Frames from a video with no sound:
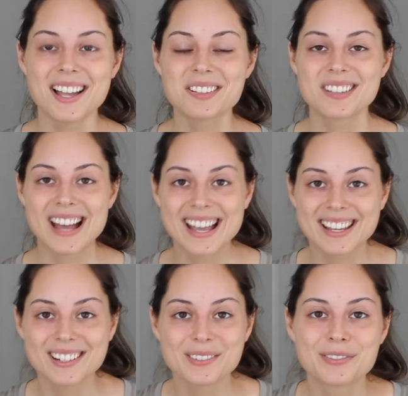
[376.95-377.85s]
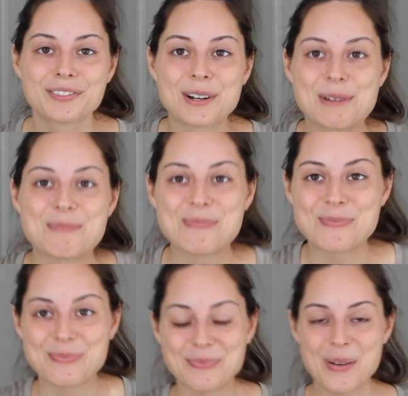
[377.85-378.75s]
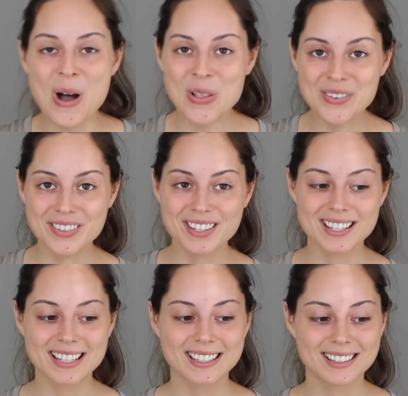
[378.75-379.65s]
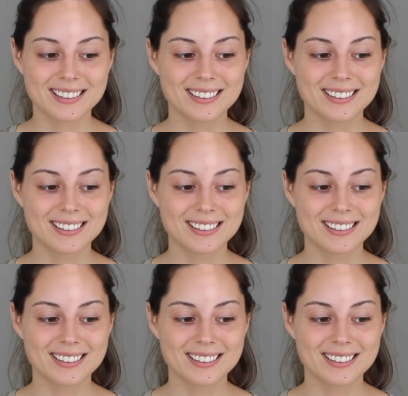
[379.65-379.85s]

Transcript: Aside from all of the